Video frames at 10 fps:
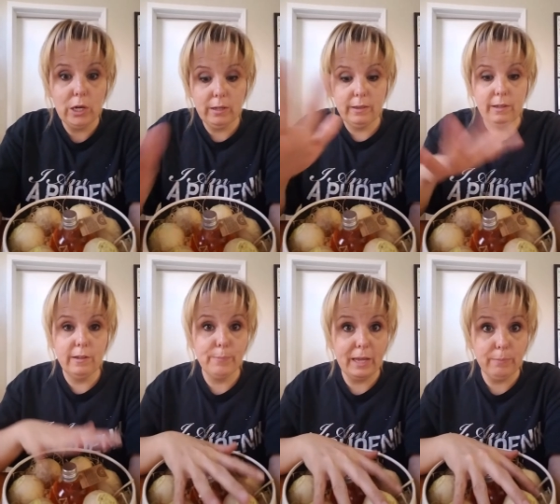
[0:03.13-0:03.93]
on
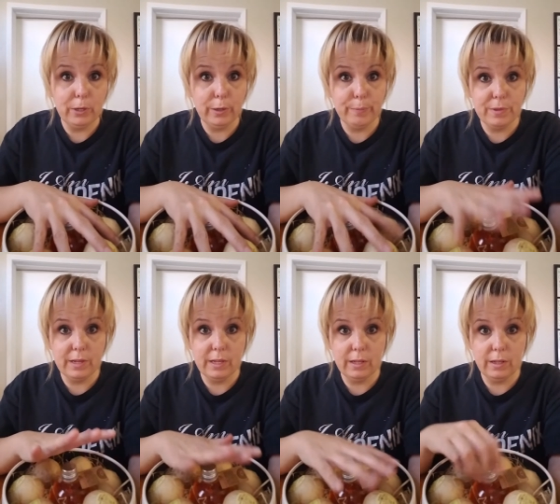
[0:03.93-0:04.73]
these bath bombs
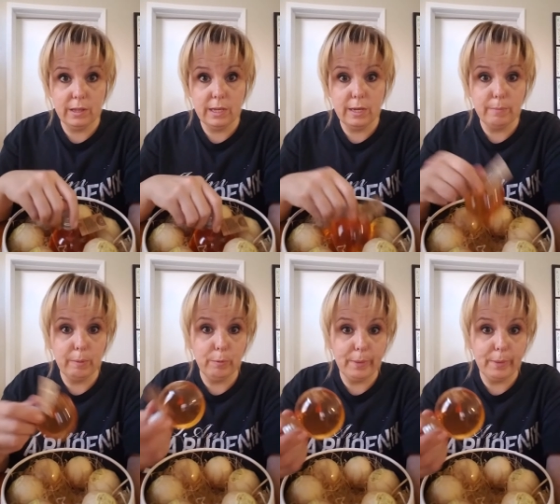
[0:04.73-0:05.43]
and the bubble